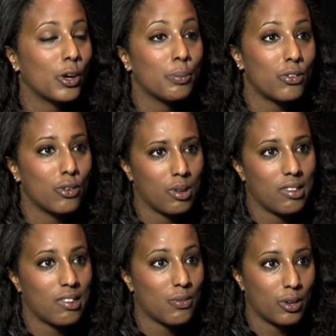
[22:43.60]

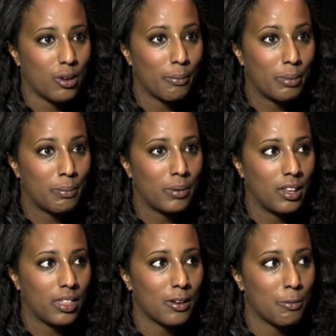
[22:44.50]
opportunities for young people
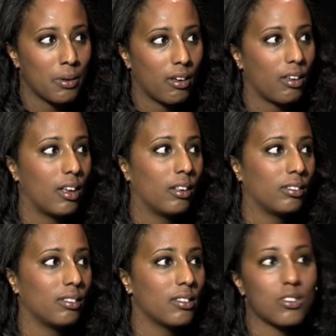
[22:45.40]
in Ethiopia,
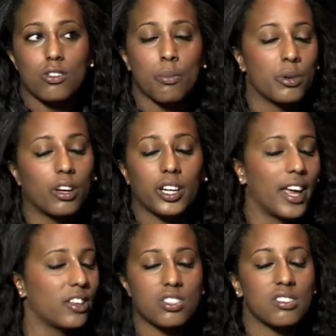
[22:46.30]
and some
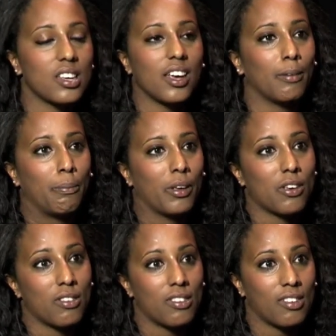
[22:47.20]
can't just see it
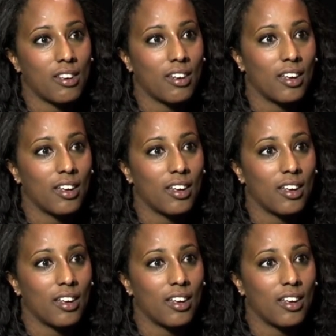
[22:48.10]
because